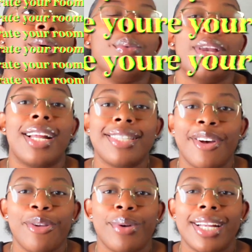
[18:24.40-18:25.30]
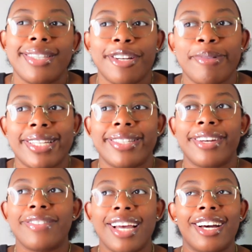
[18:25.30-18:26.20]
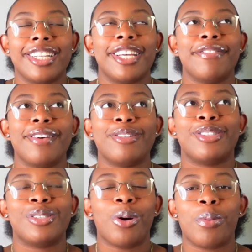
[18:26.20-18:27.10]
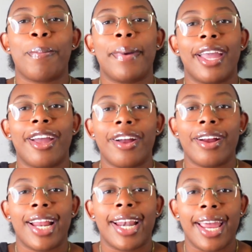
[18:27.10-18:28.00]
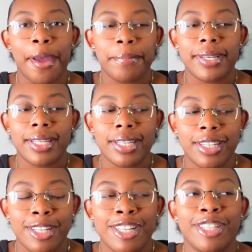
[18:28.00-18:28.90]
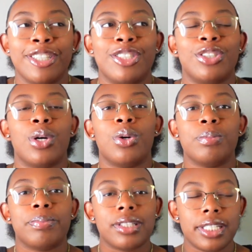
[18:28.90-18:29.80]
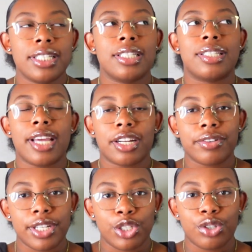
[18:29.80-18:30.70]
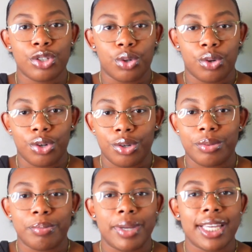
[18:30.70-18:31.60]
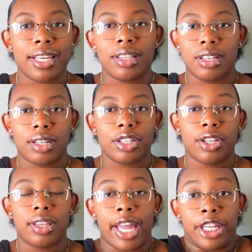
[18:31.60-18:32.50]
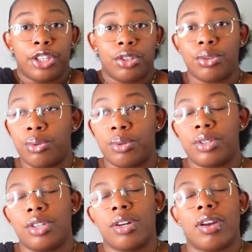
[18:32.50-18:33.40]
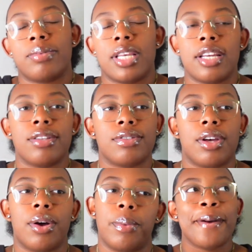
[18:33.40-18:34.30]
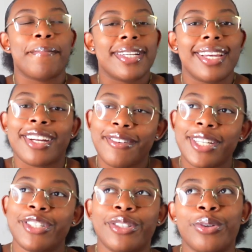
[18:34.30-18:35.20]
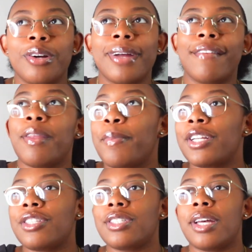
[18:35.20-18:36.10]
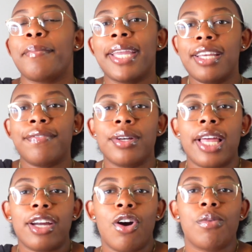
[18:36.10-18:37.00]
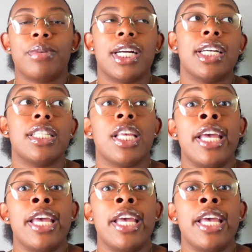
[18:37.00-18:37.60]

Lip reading: When I tell you, when I took my stuff down, it felt so bare and empty. So please decorate your dorm, make it look like you know what I'm saying? So, but decorate your dorm, have the pictures up, make it feel like home, because